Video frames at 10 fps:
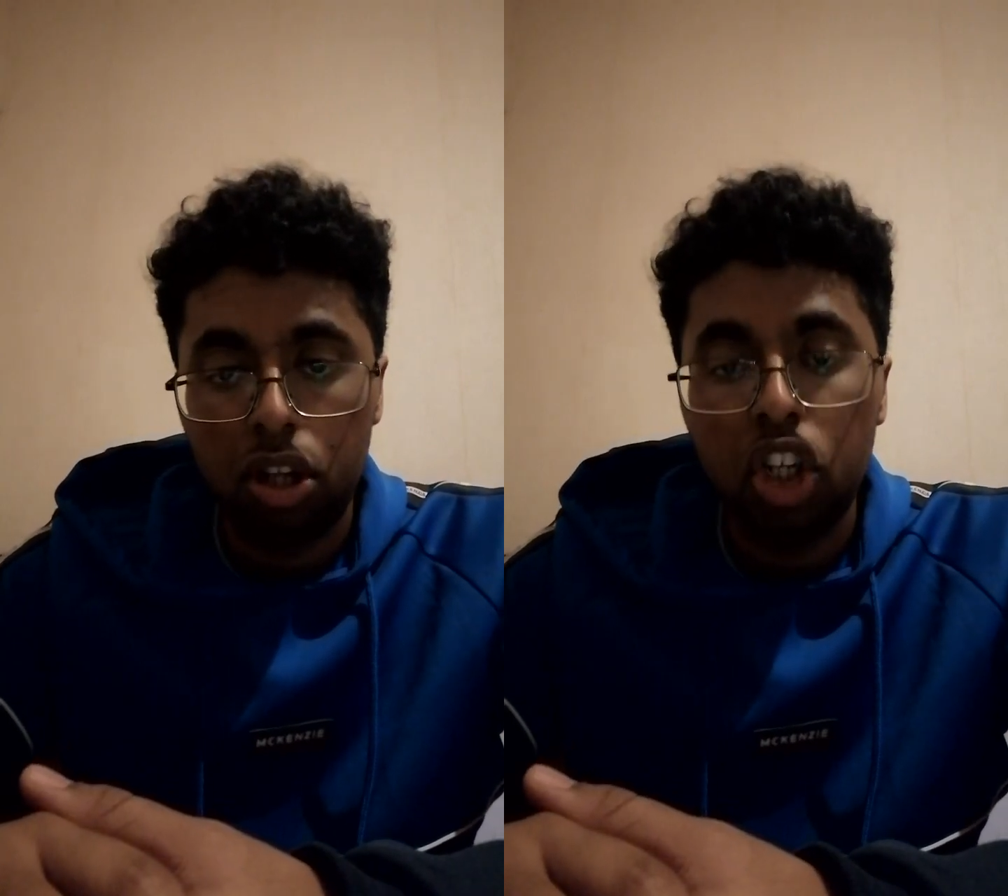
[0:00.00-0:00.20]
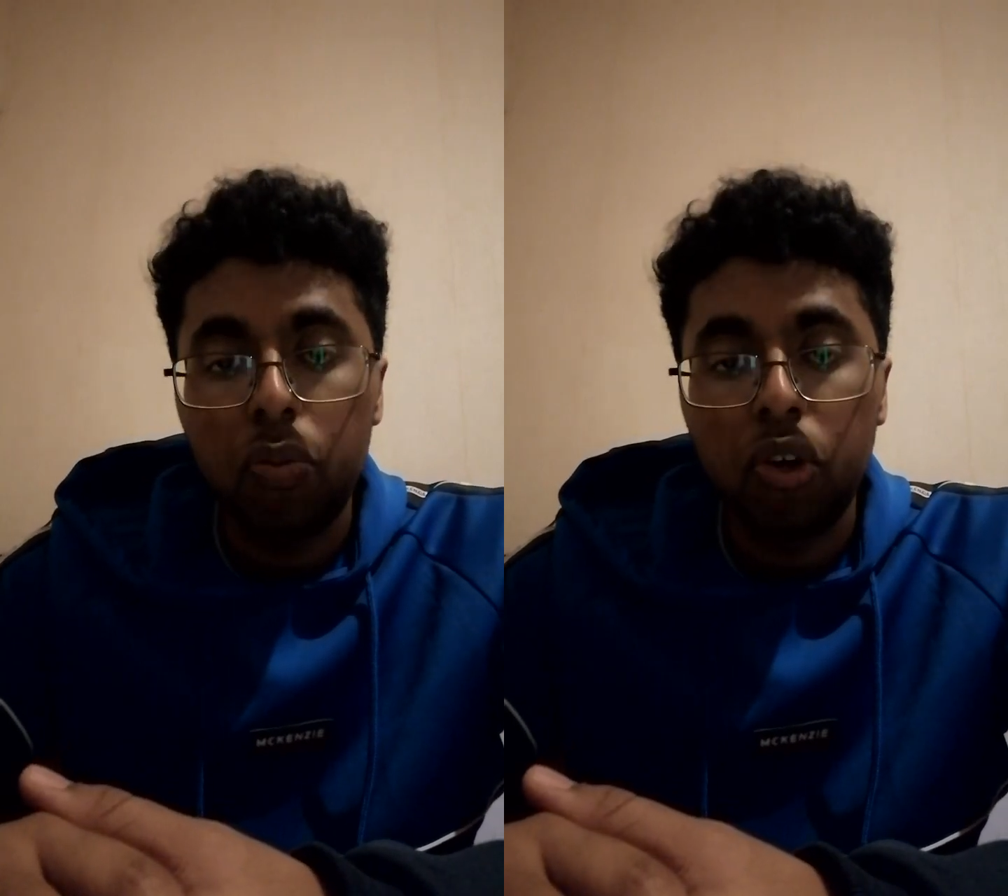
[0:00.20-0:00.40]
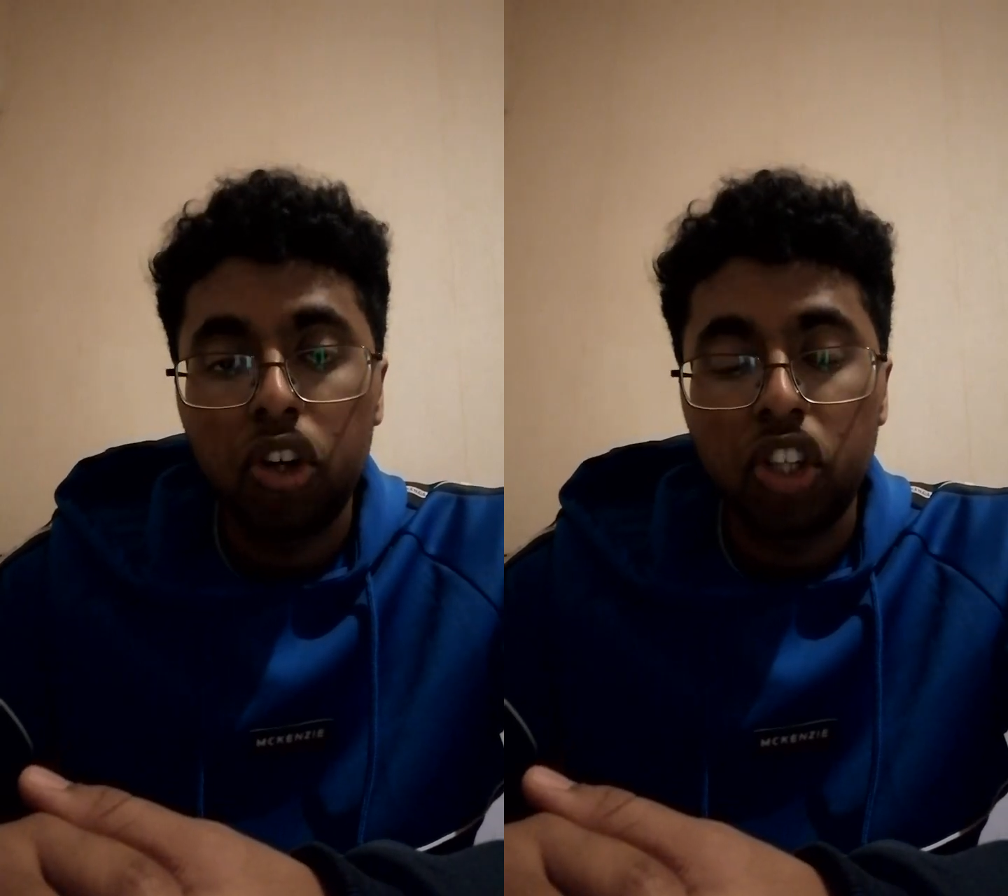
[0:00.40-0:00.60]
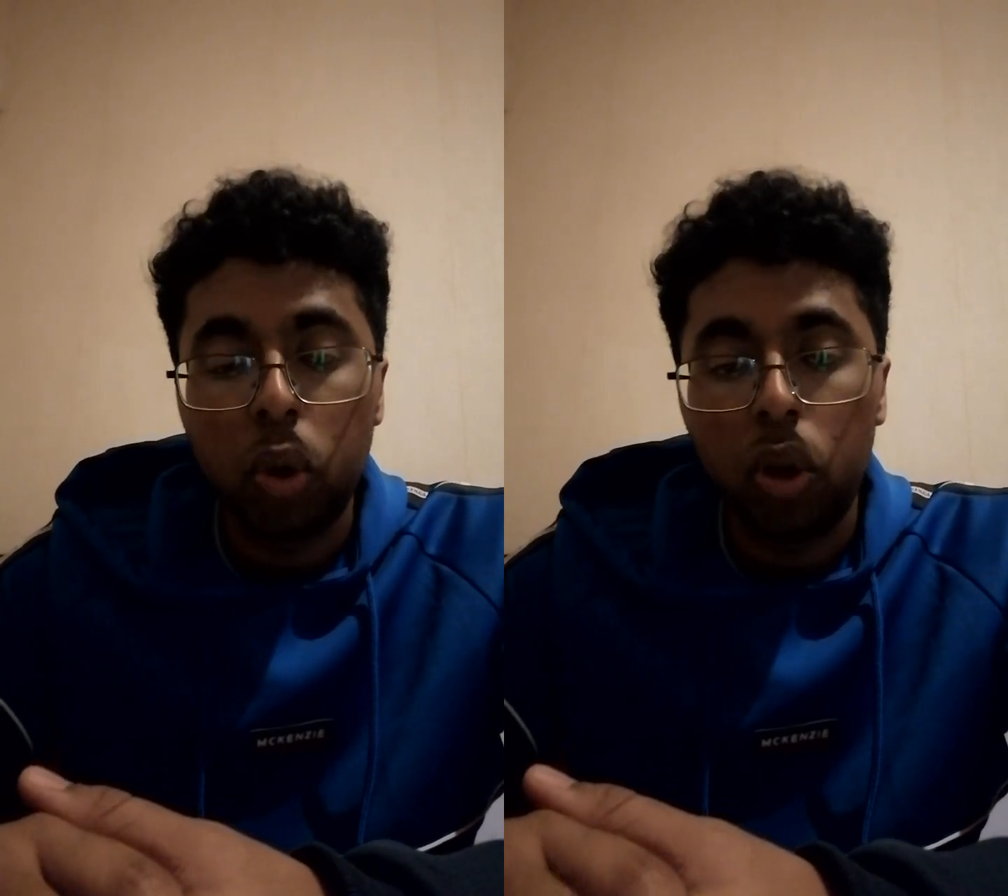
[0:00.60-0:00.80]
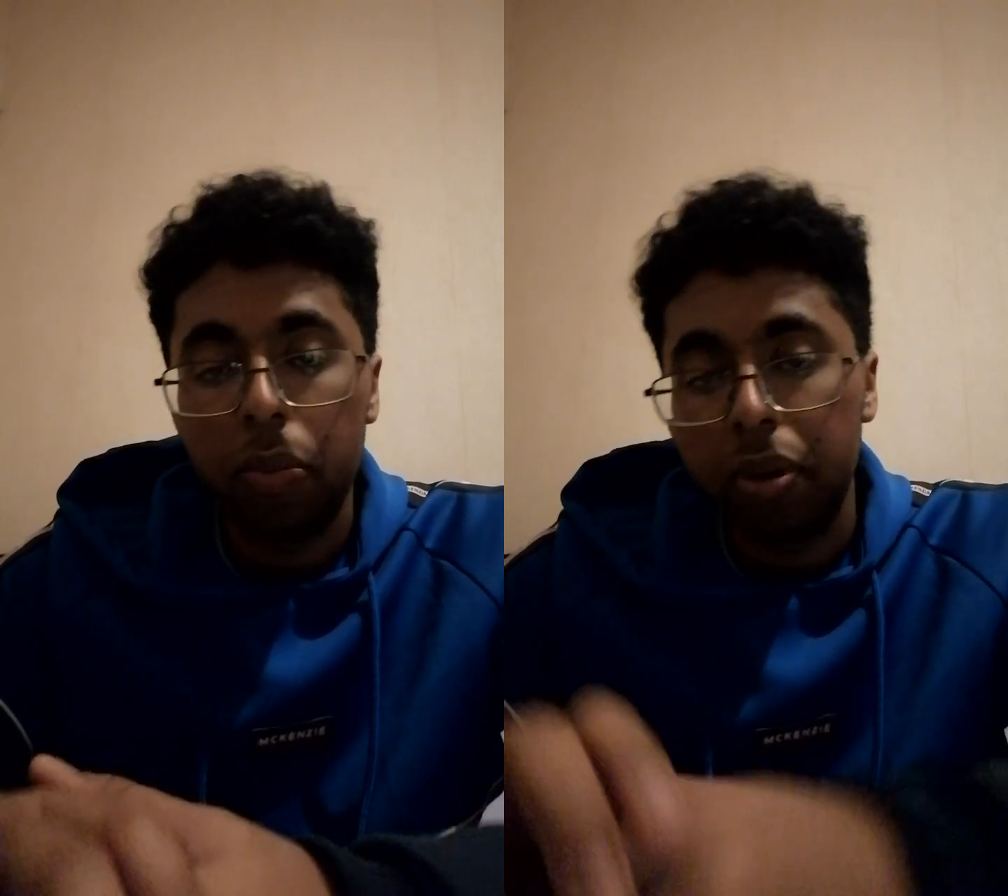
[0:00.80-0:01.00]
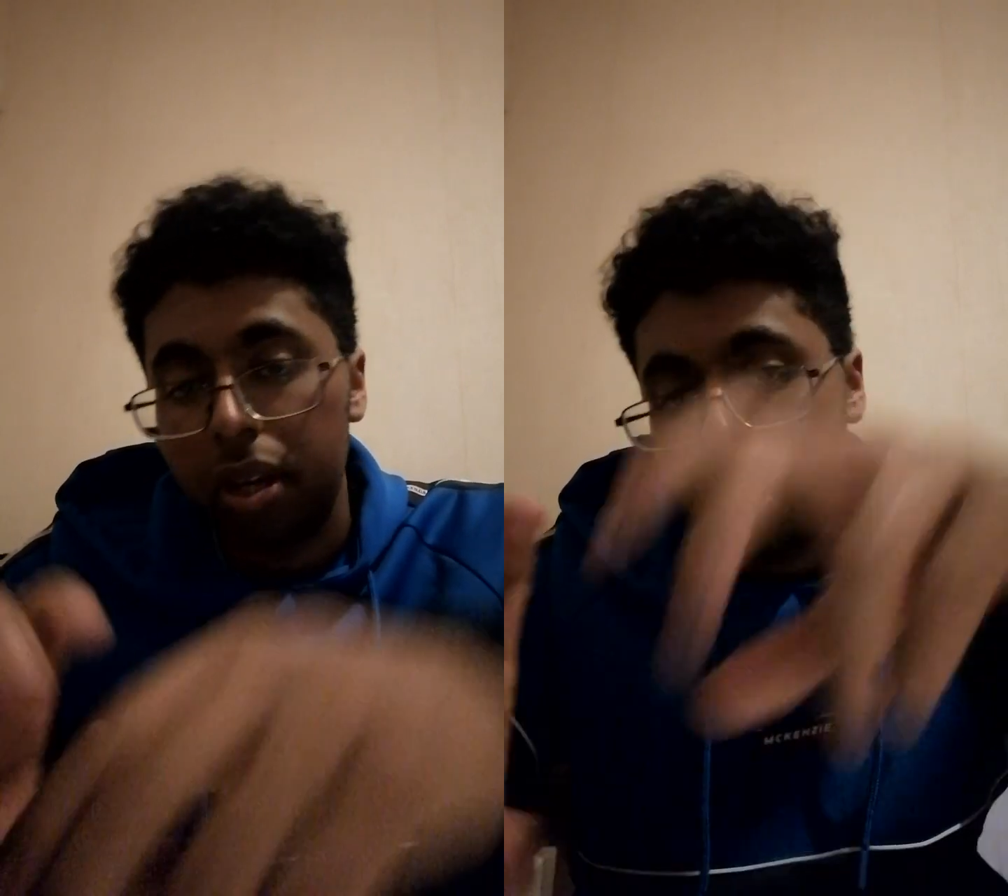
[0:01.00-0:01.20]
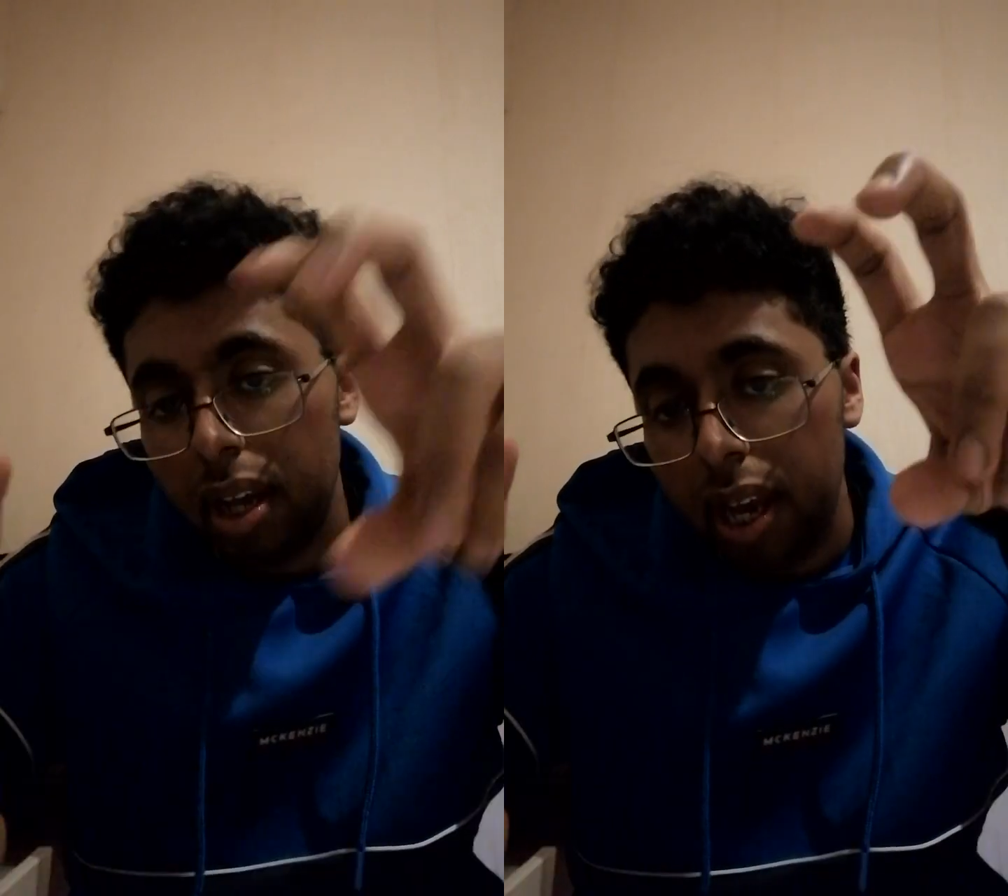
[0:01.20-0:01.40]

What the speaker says: just because they want to be